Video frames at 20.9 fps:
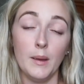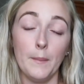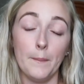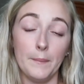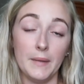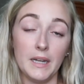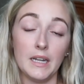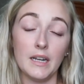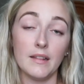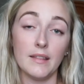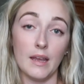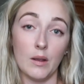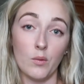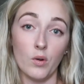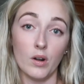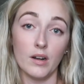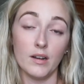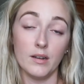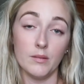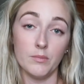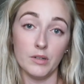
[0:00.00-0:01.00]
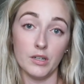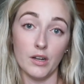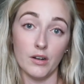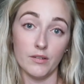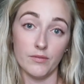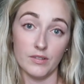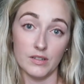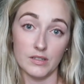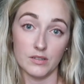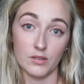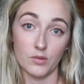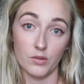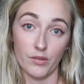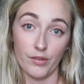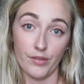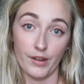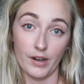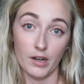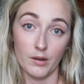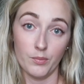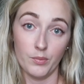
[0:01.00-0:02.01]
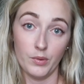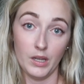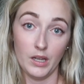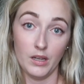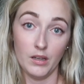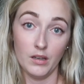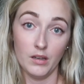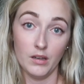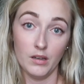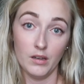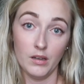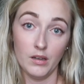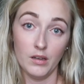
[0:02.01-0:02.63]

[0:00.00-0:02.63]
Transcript: Meaning they wanted him to go to physical therapy